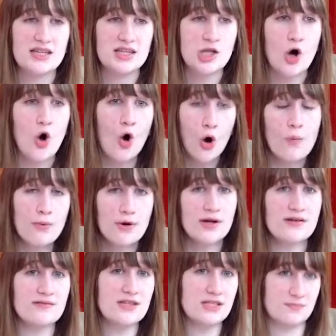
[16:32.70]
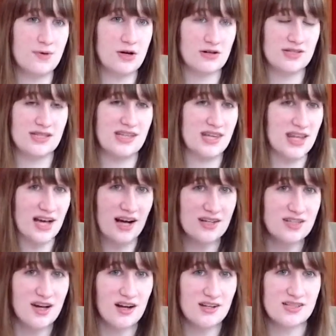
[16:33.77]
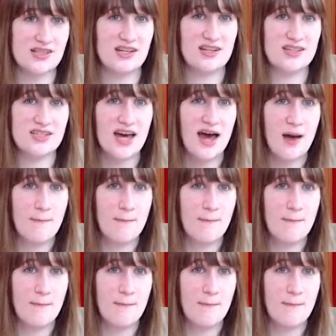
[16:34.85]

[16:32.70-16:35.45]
the whole point of these books is that the gods and goddesses